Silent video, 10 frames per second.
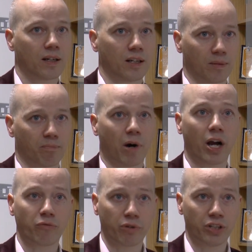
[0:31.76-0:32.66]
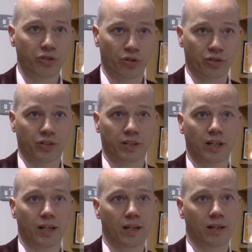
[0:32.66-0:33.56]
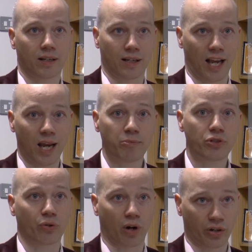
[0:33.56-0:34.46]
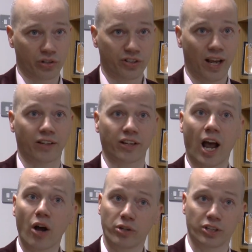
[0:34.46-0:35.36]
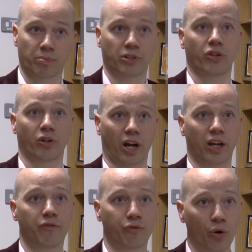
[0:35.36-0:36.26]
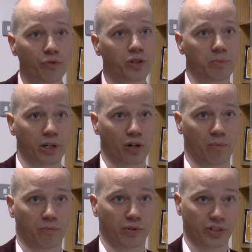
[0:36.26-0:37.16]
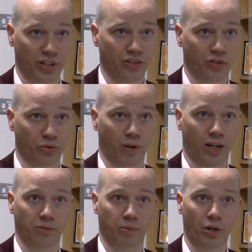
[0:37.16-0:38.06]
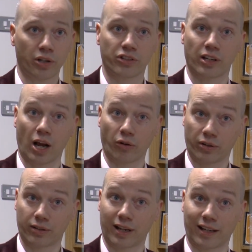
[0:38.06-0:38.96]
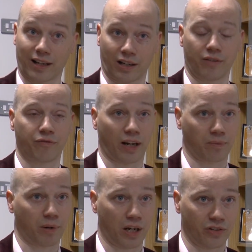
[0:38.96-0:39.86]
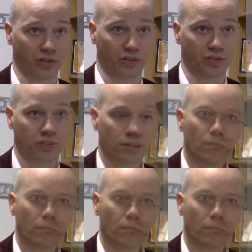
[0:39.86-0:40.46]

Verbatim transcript: Uh, my research uh, aims to understand how these bacteria evolve to become resistant to antibiotics and how they can infect patients.